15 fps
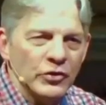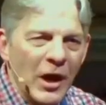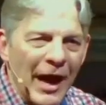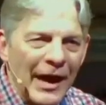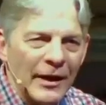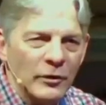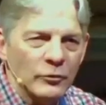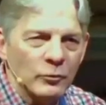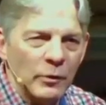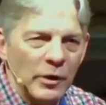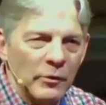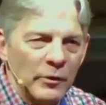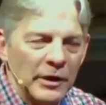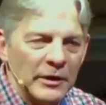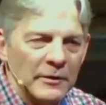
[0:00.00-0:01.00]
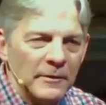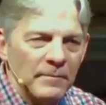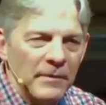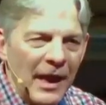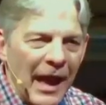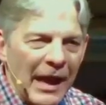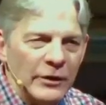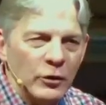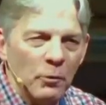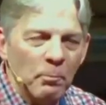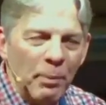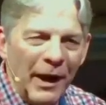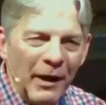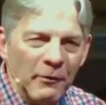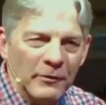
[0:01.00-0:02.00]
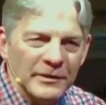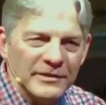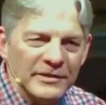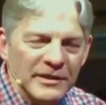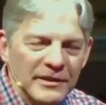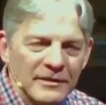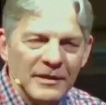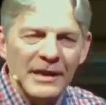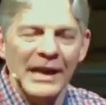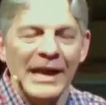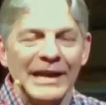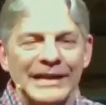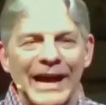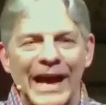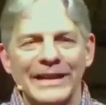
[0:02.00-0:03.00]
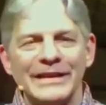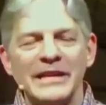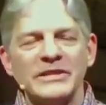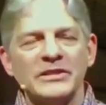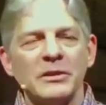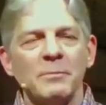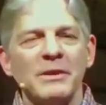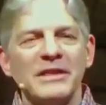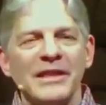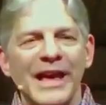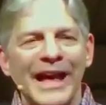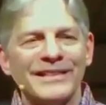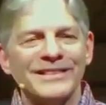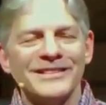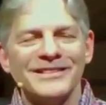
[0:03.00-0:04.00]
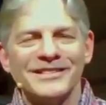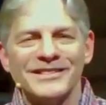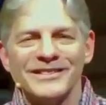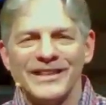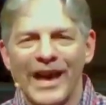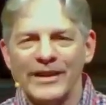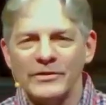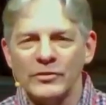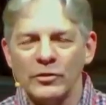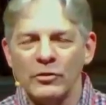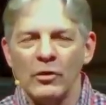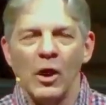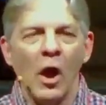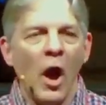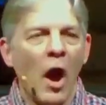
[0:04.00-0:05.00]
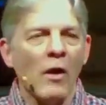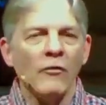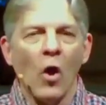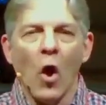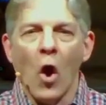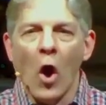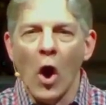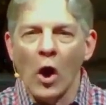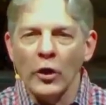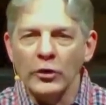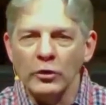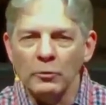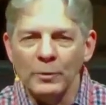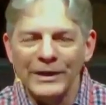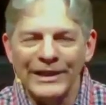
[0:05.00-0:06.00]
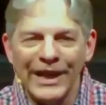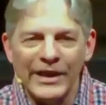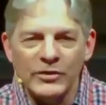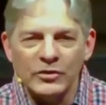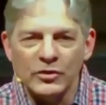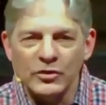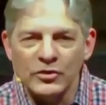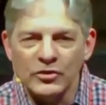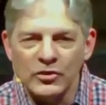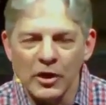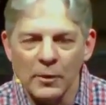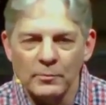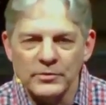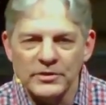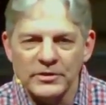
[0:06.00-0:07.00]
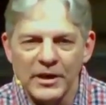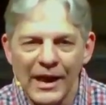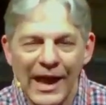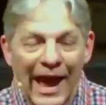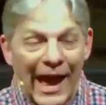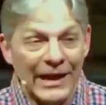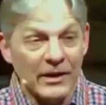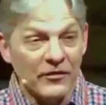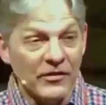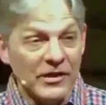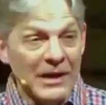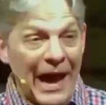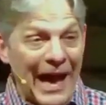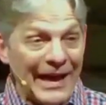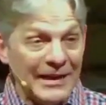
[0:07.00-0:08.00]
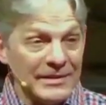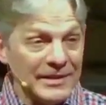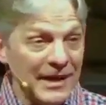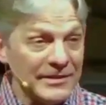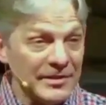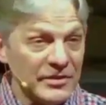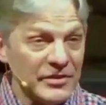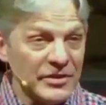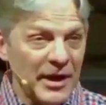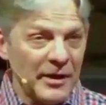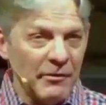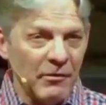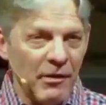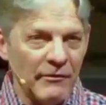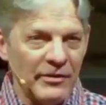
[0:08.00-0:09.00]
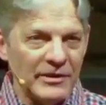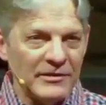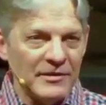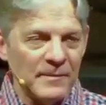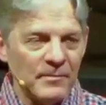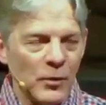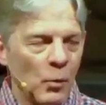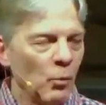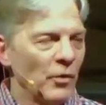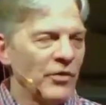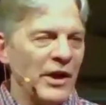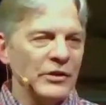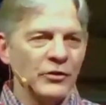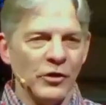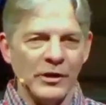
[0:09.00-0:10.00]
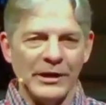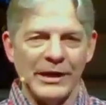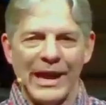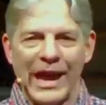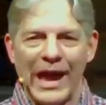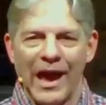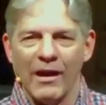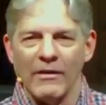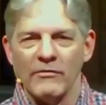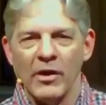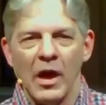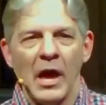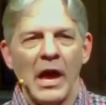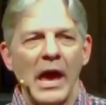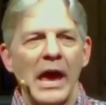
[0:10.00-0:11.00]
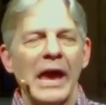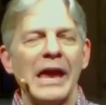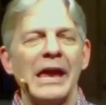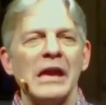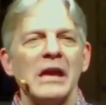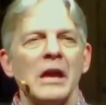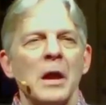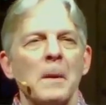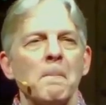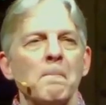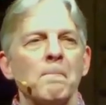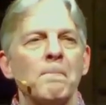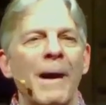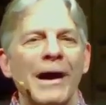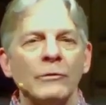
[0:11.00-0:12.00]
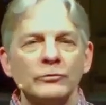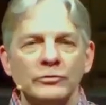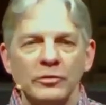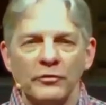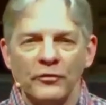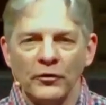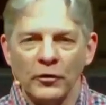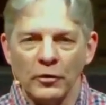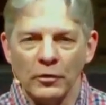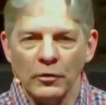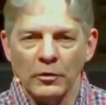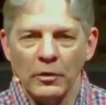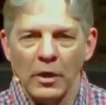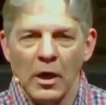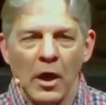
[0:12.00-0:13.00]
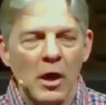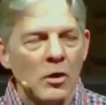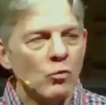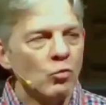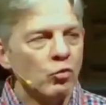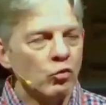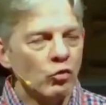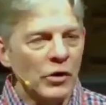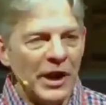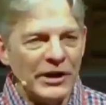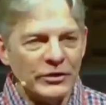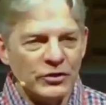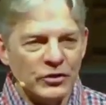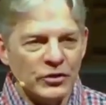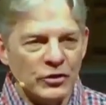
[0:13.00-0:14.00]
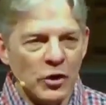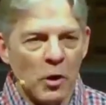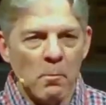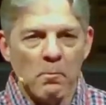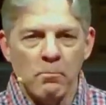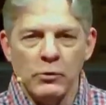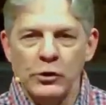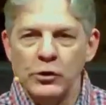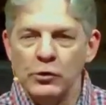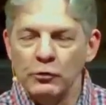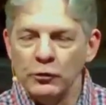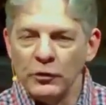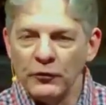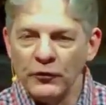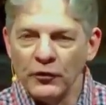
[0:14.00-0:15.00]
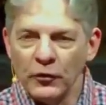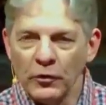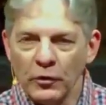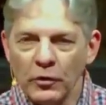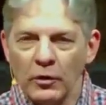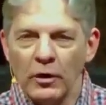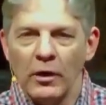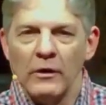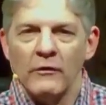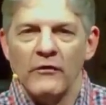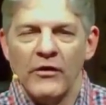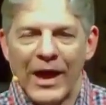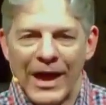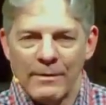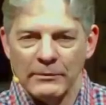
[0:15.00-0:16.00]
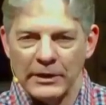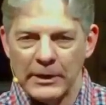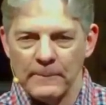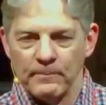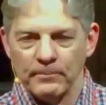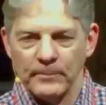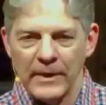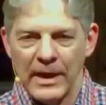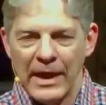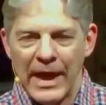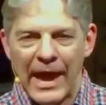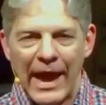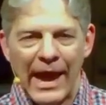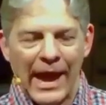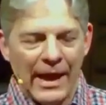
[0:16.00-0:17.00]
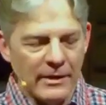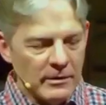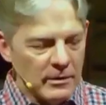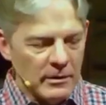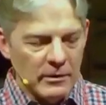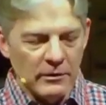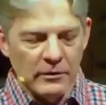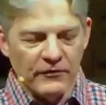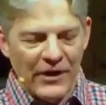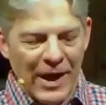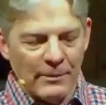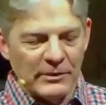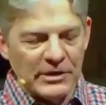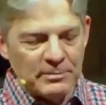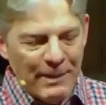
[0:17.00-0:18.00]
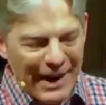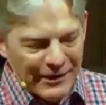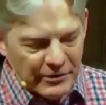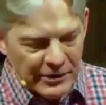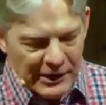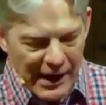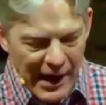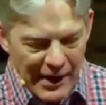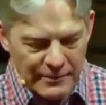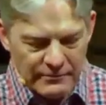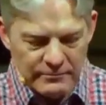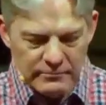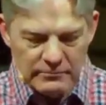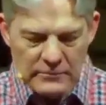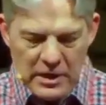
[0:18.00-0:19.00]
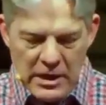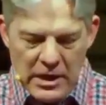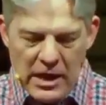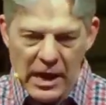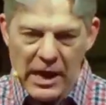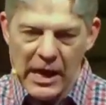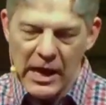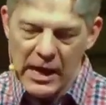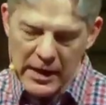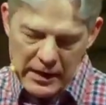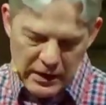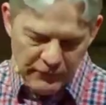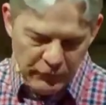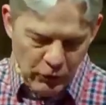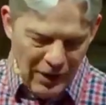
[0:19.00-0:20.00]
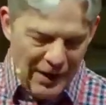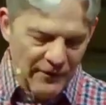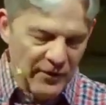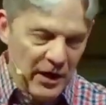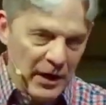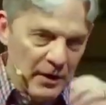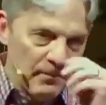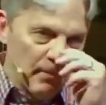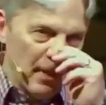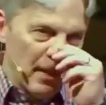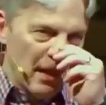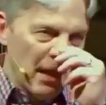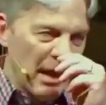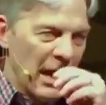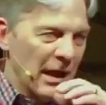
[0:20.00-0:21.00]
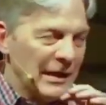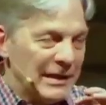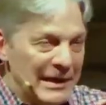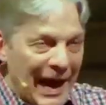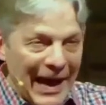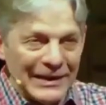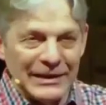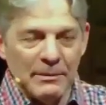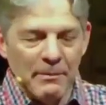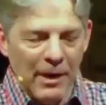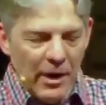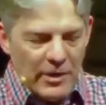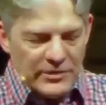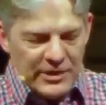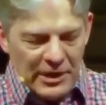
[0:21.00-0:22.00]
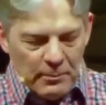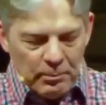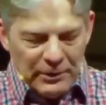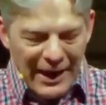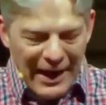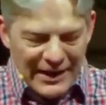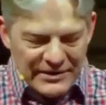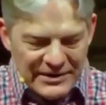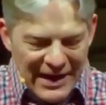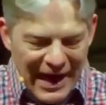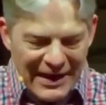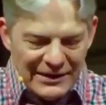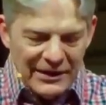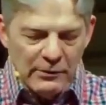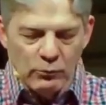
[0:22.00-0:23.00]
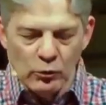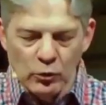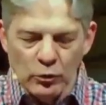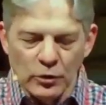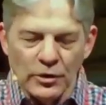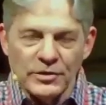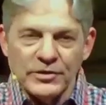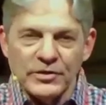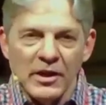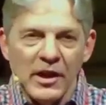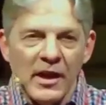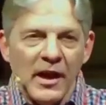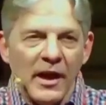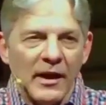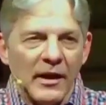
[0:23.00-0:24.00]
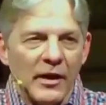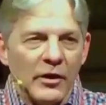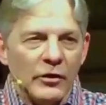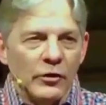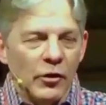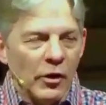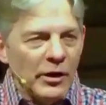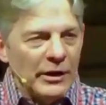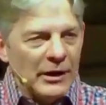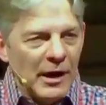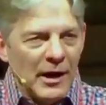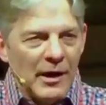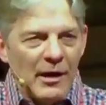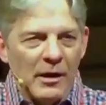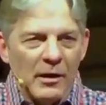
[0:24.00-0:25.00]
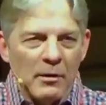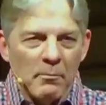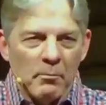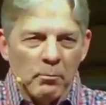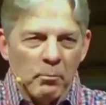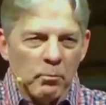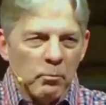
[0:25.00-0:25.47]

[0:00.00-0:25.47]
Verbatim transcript: of your child rearing and your parenting. God needs to be the, at the center of all your relationships. And if God is at the center of it, well, then you're going to have a bountiful, rich, beautiful family. And families matter to God. Uh, if you have a, a godly marriage that applies godly rules, you're going to